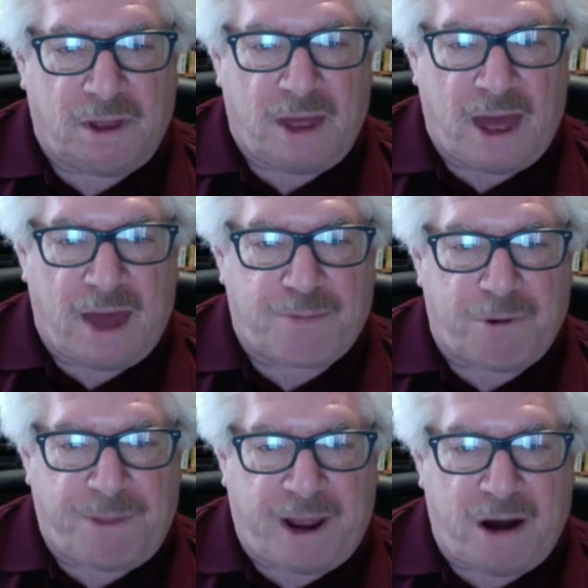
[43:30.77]
and
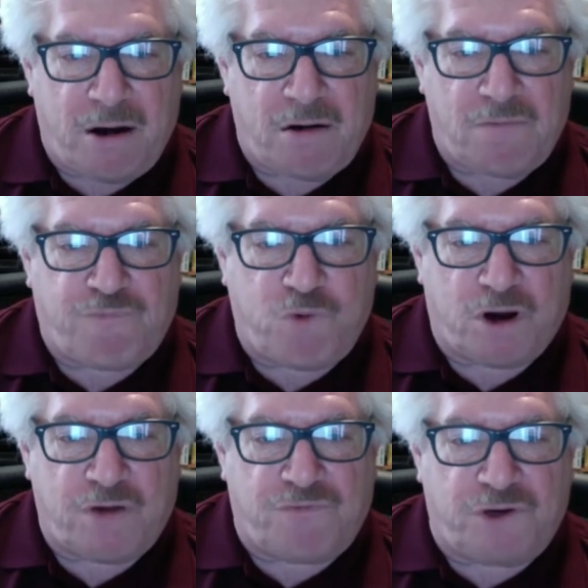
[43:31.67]
prepare for
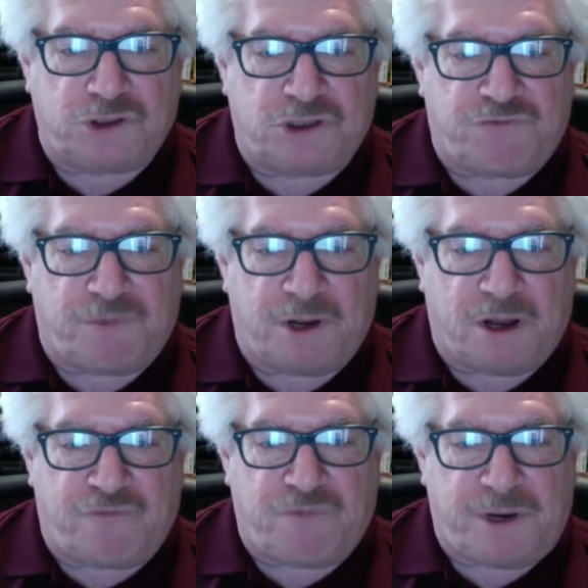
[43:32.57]
conversion from a
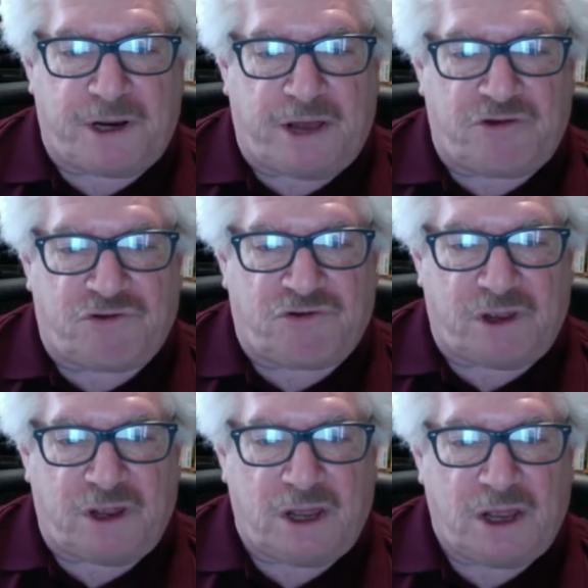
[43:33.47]
government agency